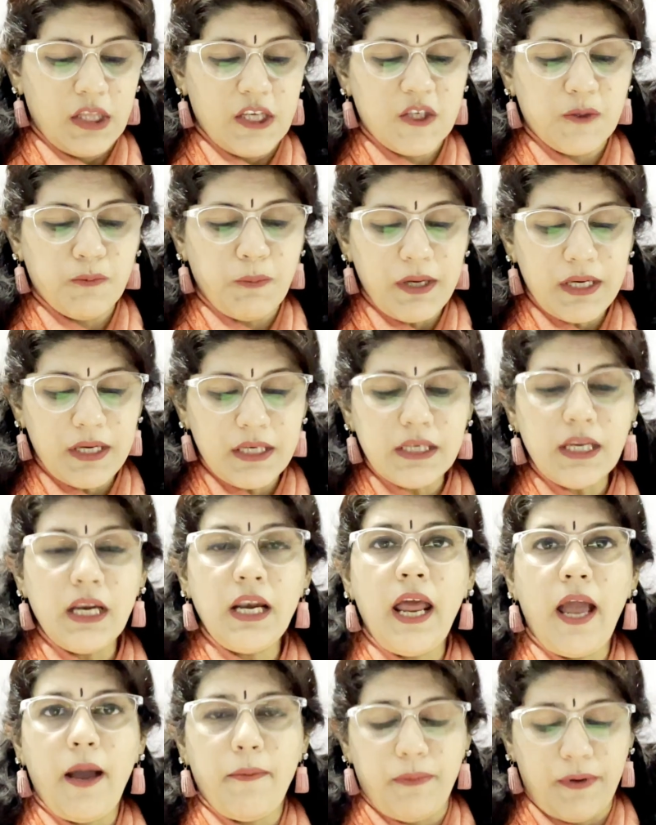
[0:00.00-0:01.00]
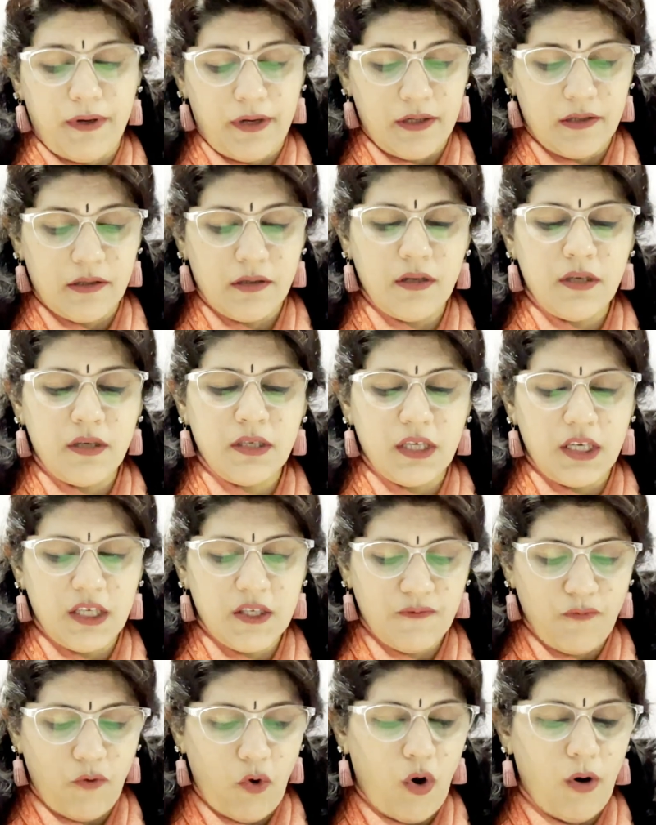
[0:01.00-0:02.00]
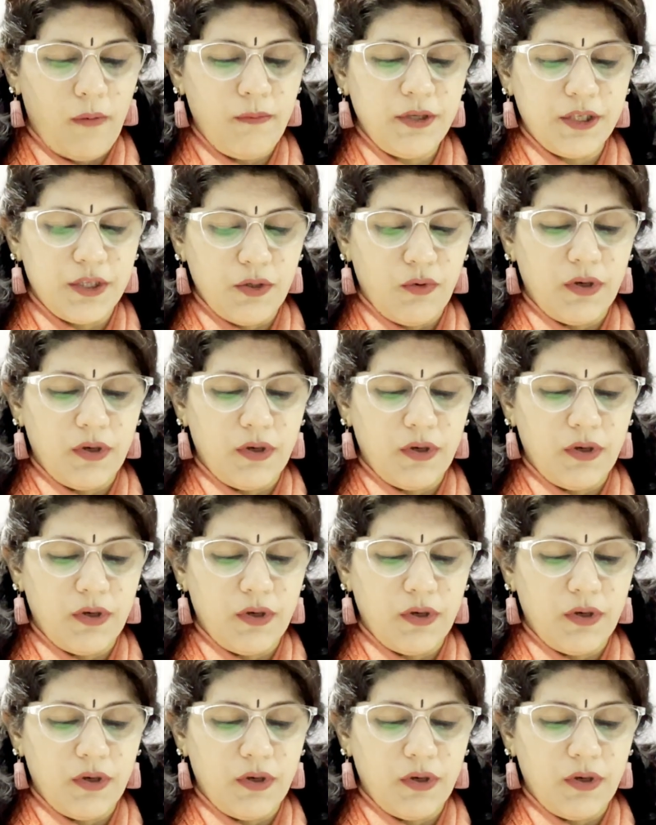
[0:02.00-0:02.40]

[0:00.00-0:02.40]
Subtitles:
The spindle apparatus is formed